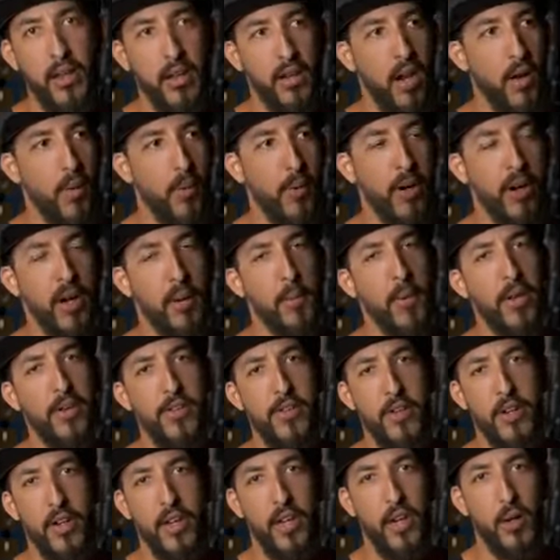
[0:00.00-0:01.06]
You're not worrying
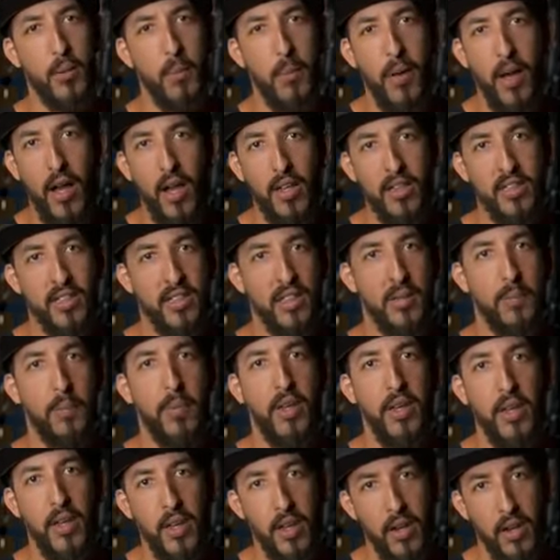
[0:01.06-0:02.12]
about your gearbox,
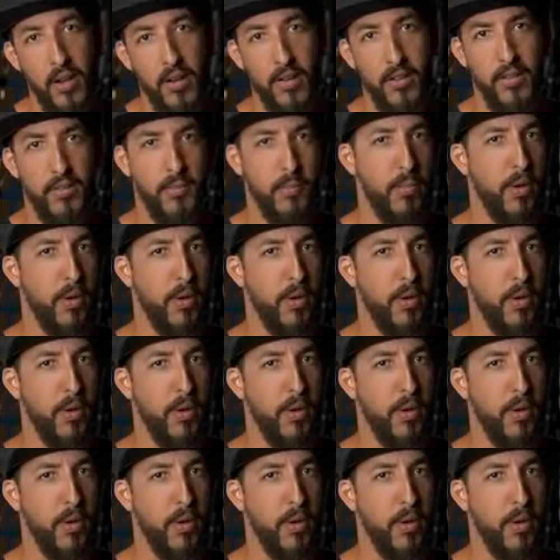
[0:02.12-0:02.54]
slipping gears,